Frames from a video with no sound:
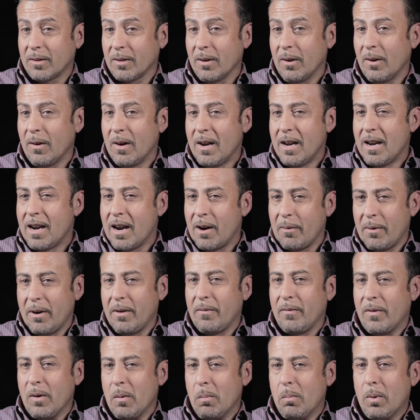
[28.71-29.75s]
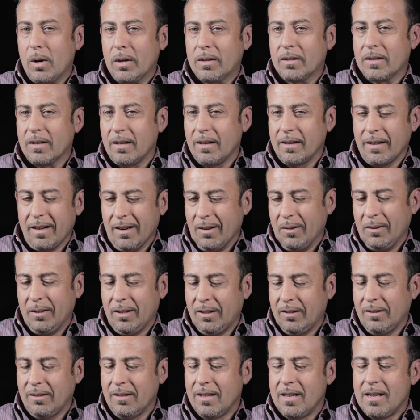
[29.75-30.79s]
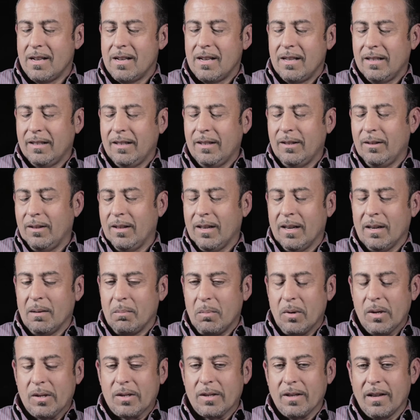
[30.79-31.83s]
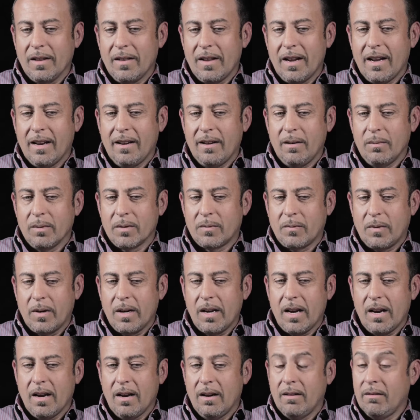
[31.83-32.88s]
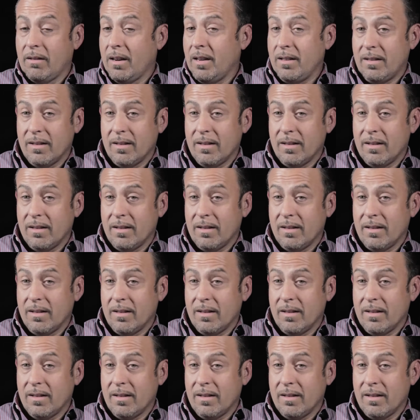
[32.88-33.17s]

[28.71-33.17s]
So I read a few books on, little books on that, and it was funny how